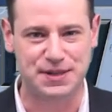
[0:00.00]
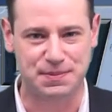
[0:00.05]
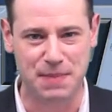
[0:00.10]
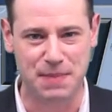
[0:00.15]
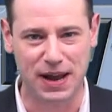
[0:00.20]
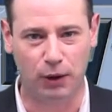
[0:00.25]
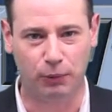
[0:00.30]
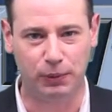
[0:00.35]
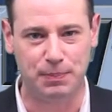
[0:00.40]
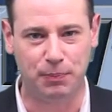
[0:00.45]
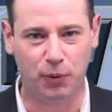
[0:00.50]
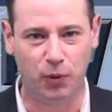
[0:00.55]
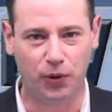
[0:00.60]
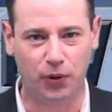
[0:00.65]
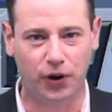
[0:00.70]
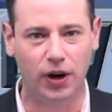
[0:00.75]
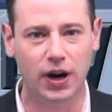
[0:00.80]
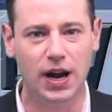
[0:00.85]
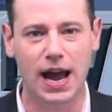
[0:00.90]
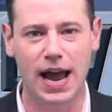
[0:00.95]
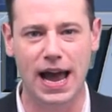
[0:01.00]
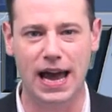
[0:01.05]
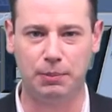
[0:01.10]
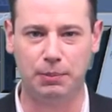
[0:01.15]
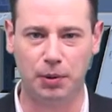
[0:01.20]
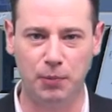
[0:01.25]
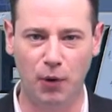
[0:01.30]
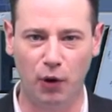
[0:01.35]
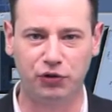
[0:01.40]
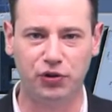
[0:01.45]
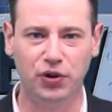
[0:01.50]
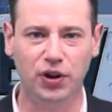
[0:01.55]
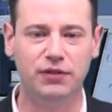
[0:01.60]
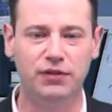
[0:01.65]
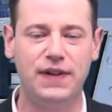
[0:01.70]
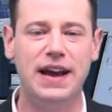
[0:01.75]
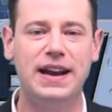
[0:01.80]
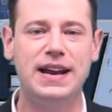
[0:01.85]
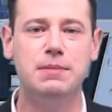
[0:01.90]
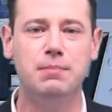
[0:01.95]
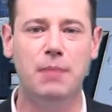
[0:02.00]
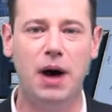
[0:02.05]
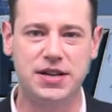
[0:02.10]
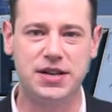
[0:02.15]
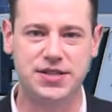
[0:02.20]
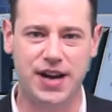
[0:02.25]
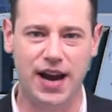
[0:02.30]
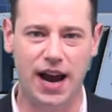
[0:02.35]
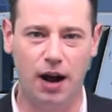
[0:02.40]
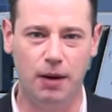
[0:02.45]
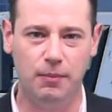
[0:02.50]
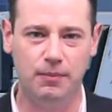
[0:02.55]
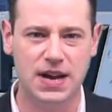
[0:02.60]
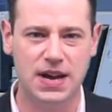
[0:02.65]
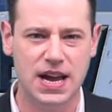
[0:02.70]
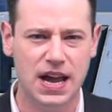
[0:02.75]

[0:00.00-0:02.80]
male reporter at a promotional event in Moscow.